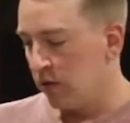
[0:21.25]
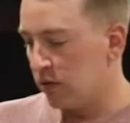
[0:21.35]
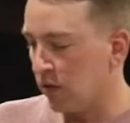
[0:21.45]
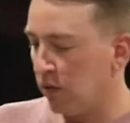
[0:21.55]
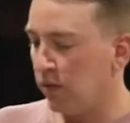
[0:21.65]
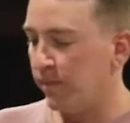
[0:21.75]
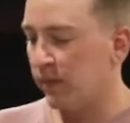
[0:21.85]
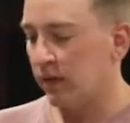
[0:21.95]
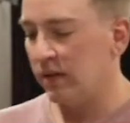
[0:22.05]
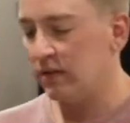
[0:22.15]
So
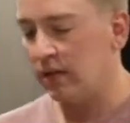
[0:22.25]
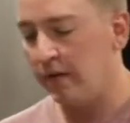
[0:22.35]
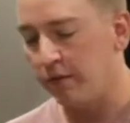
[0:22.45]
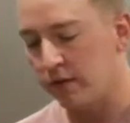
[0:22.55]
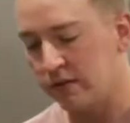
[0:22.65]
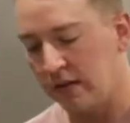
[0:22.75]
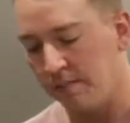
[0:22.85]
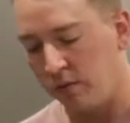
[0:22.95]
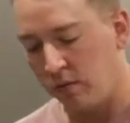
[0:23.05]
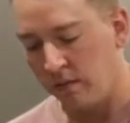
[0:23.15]
this light, for
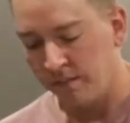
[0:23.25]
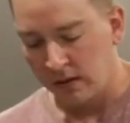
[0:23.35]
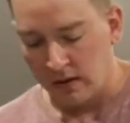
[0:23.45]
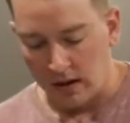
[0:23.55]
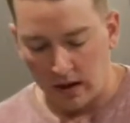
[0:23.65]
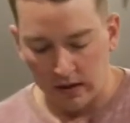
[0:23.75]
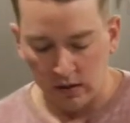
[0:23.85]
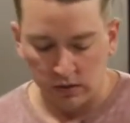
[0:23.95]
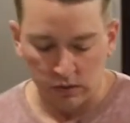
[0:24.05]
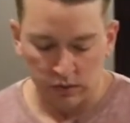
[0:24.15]
example, I
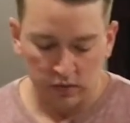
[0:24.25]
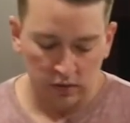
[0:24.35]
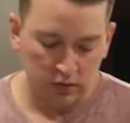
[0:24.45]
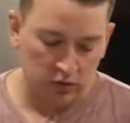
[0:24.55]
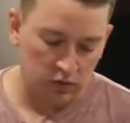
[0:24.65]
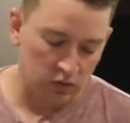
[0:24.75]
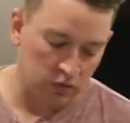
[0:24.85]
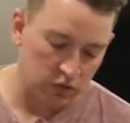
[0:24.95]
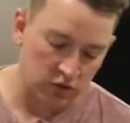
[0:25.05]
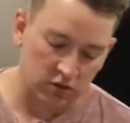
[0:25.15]
use
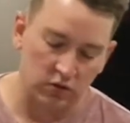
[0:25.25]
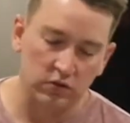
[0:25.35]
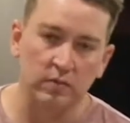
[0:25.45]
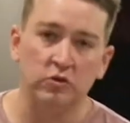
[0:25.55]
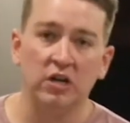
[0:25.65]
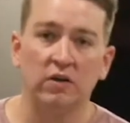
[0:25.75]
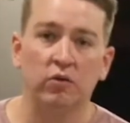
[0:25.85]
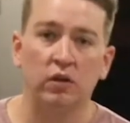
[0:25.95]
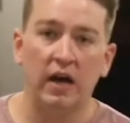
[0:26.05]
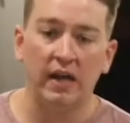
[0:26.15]
to just do some
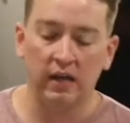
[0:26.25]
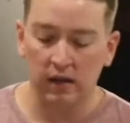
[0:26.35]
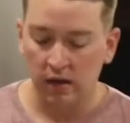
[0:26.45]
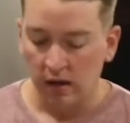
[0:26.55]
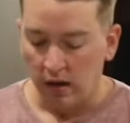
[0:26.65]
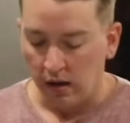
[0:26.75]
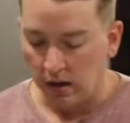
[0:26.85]
general lighting.